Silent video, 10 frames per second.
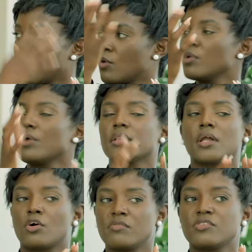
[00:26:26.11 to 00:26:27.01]
Like when we had
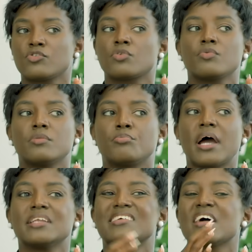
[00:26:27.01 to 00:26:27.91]
the conversation with
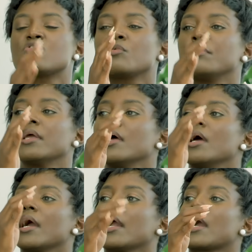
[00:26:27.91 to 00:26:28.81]
Brian, it has to be
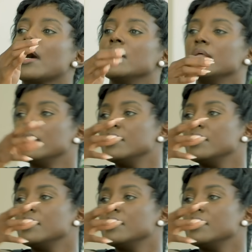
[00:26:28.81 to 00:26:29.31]
nga